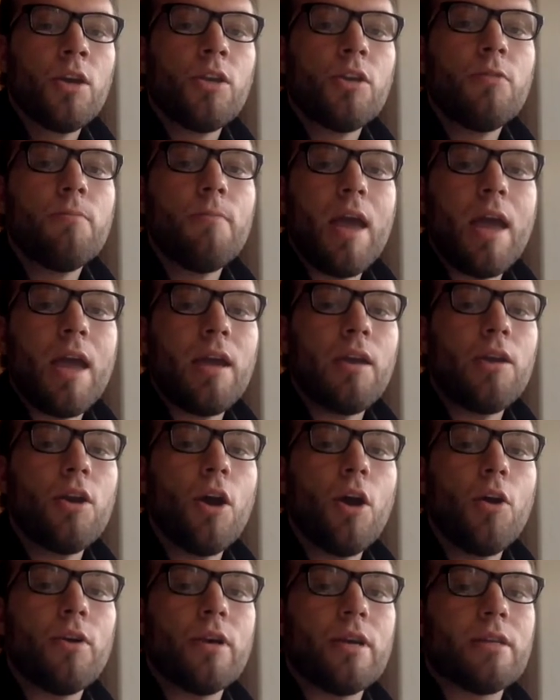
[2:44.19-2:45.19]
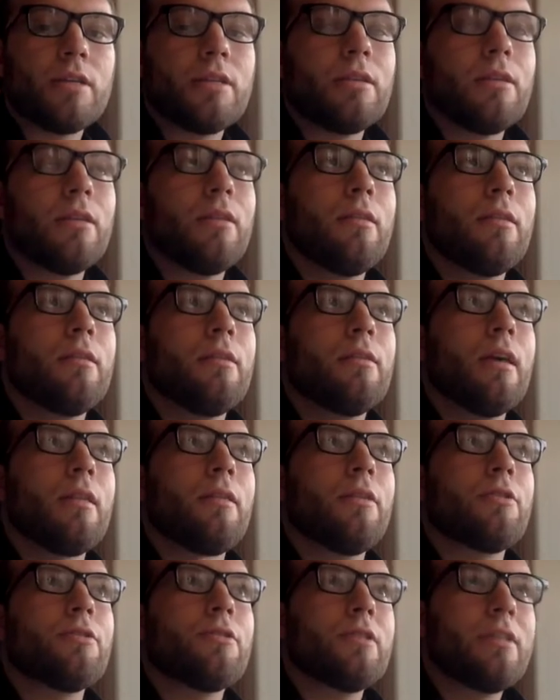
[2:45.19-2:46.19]
you may notice that
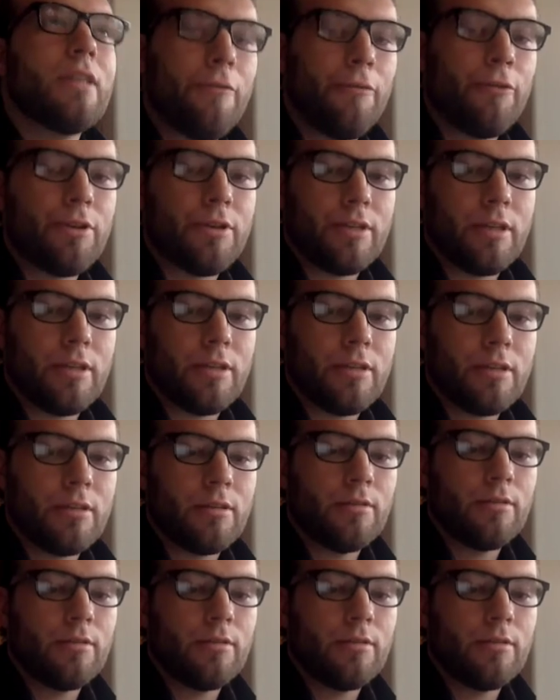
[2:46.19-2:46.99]
there's differences.